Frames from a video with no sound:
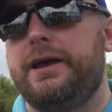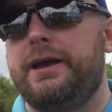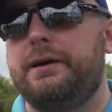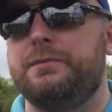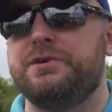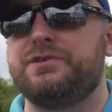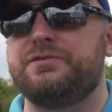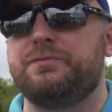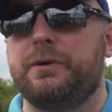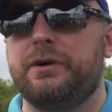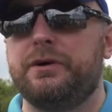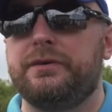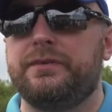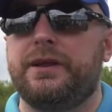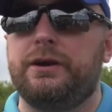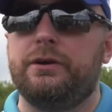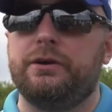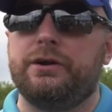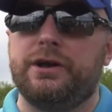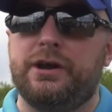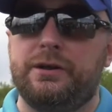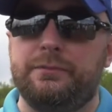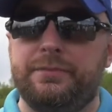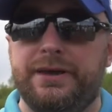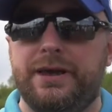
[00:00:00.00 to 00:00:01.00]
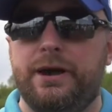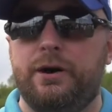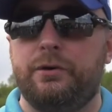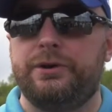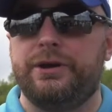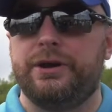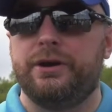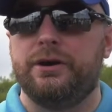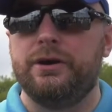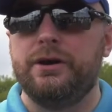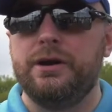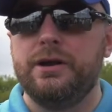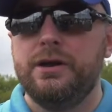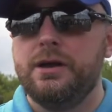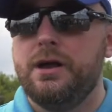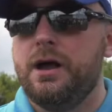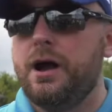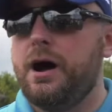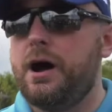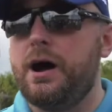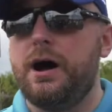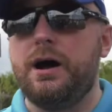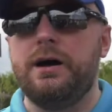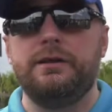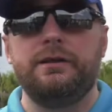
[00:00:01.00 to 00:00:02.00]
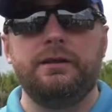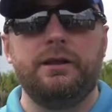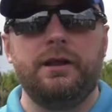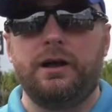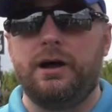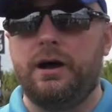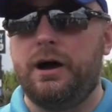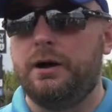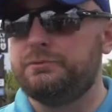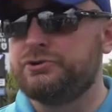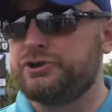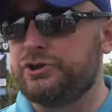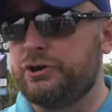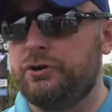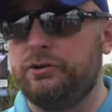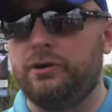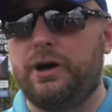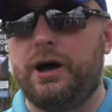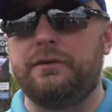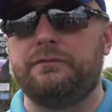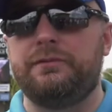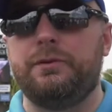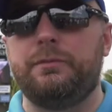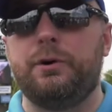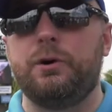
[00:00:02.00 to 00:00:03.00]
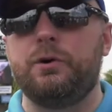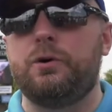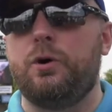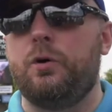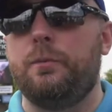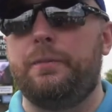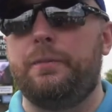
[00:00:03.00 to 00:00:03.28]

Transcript: Amherstburg that are going to be out here. Uh, I'm sure a lot of them will go